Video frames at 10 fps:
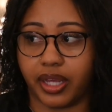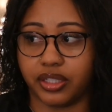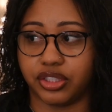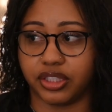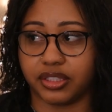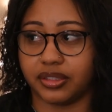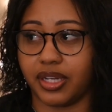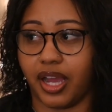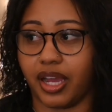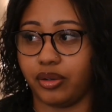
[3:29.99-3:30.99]
and just
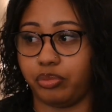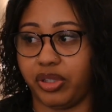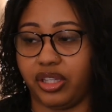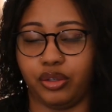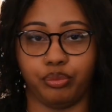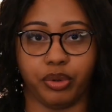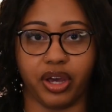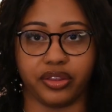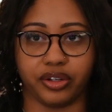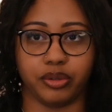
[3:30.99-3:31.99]
not be
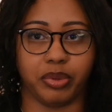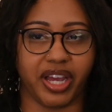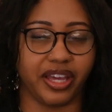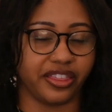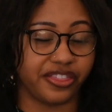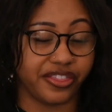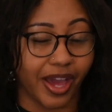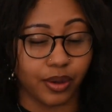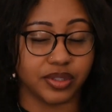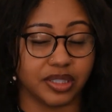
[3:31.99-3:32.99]
bothered by
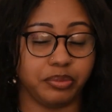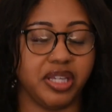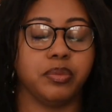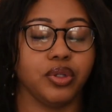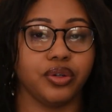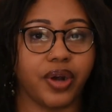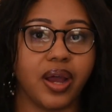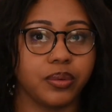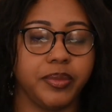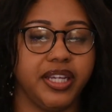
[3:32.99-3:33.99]
1,000 people
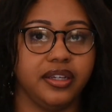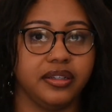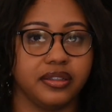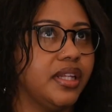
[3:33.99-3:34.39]
around me.